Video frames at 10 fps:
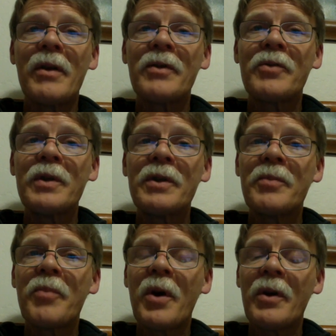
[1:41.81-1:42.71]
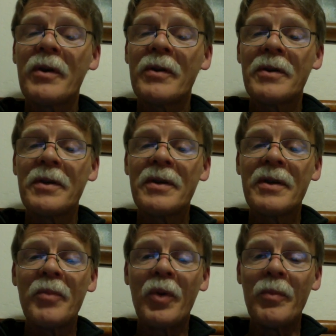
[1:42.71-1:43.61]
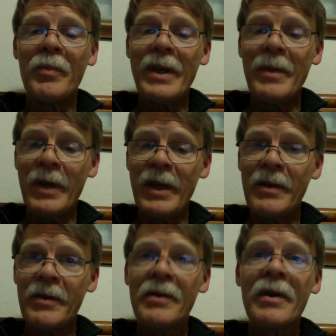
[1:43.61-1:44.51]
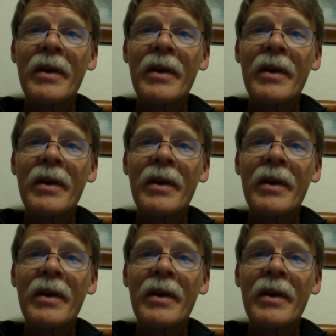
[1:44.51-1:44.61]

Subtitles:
that treats the particles as simple BBs.